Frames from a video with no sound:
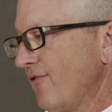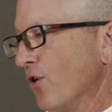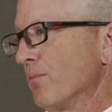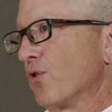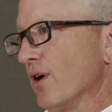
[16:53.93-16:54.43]

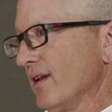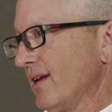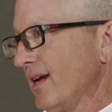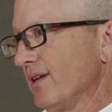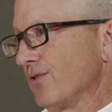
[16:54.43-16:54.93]

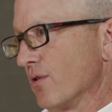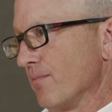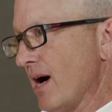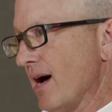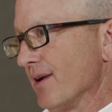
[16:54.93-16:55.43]
footprint and
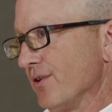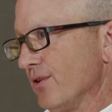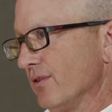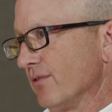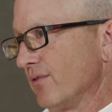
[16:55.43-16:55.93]
or
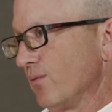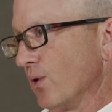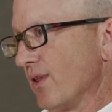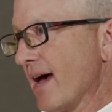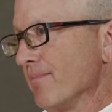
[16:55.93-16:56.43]
model
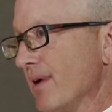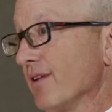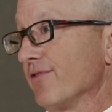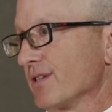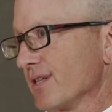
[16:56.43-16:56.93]
where that
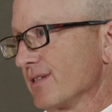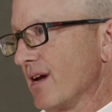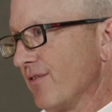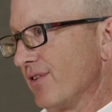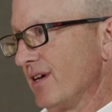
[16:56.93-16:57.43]
manifests
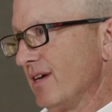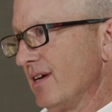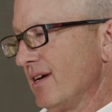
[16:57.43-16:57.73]
itself.